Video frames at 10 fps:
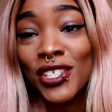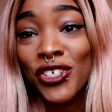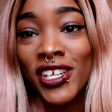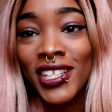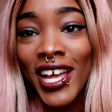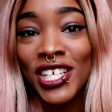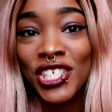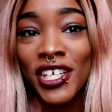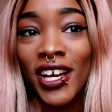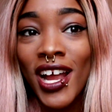I dreaded
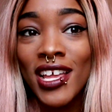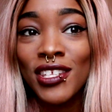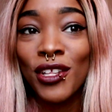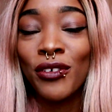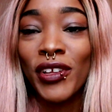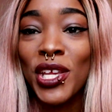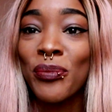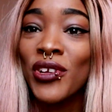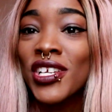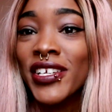last year, I still really
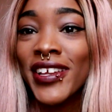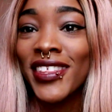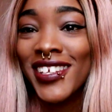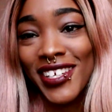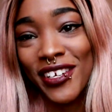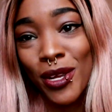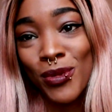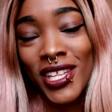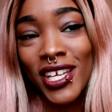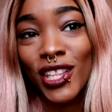appreciate the year. It
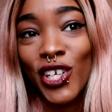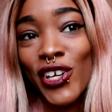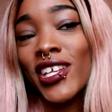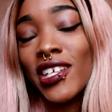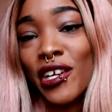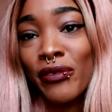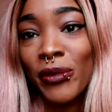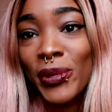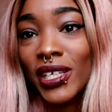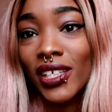was like a learning year
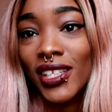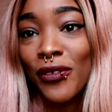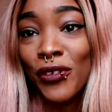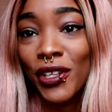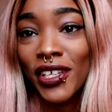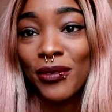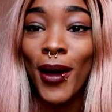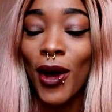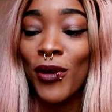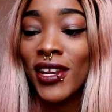for me, definitely.
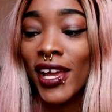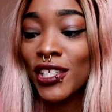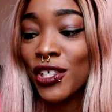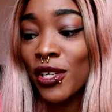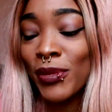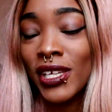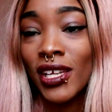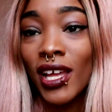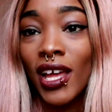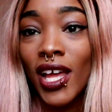I want next year to
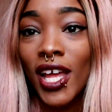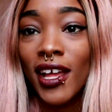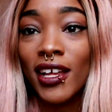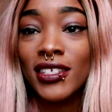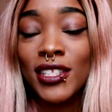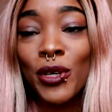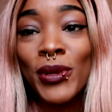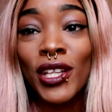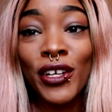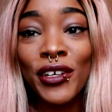be still
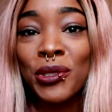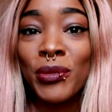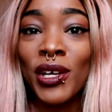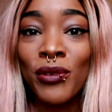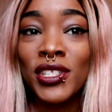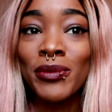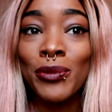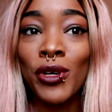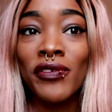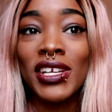be learning, but I want it to be
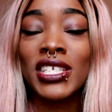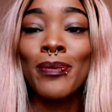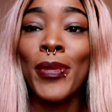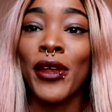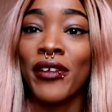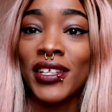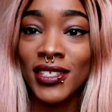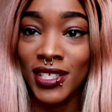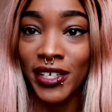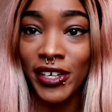more of an
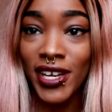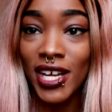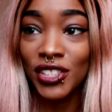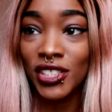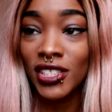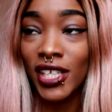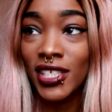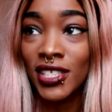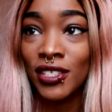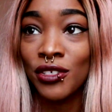experience year, not just
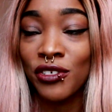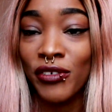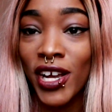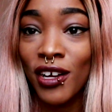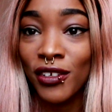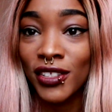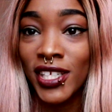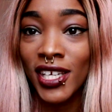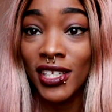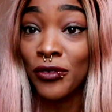like sitting around
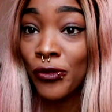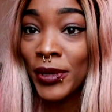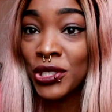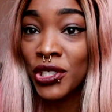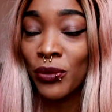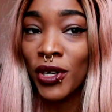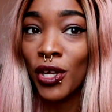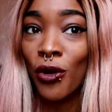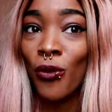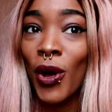taking in information. I want to
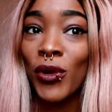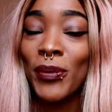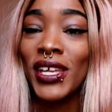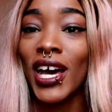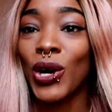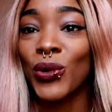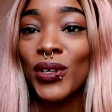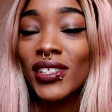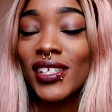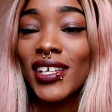go. I want to be
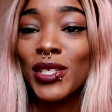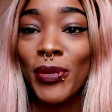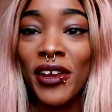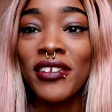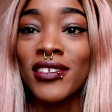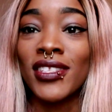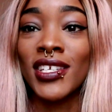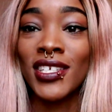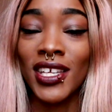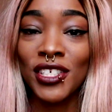out experiencing
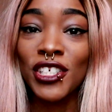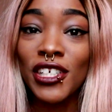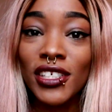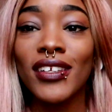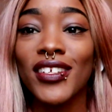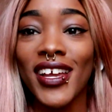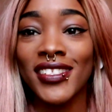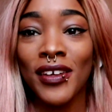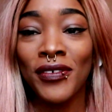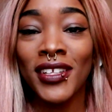things next year. So yeah,
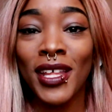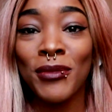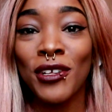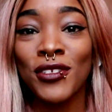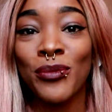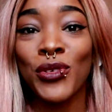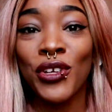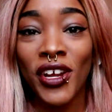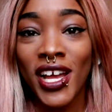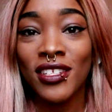definitely let me know some of
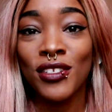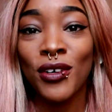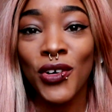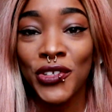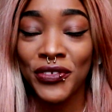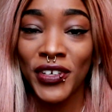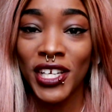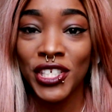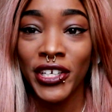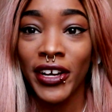your guys' goals for
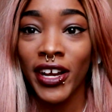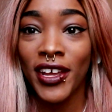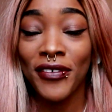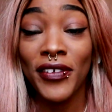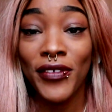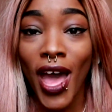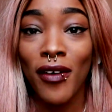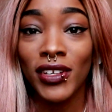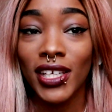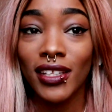next year. If, if, you
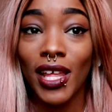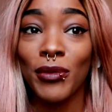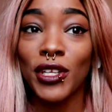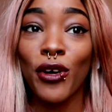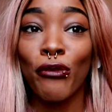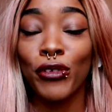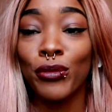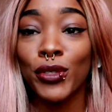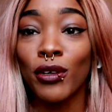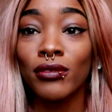have any, let me know if
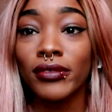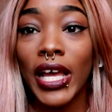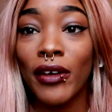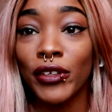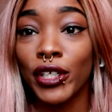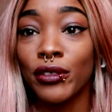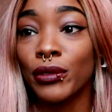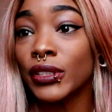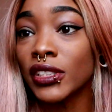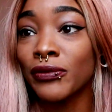you don't have any
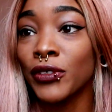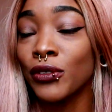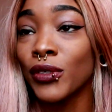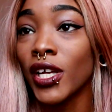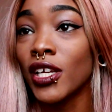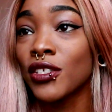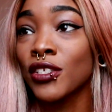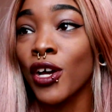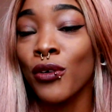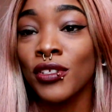goals. If you
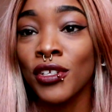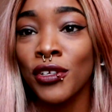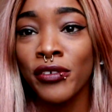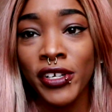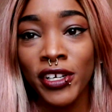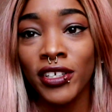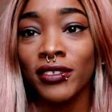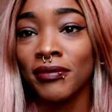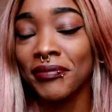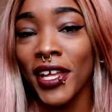just go into the new year
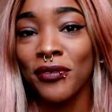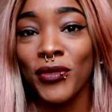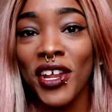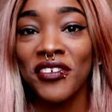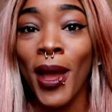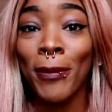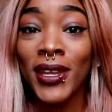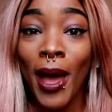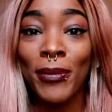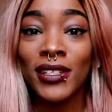and letting whatever
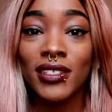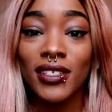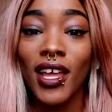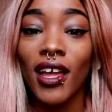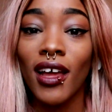happen happens.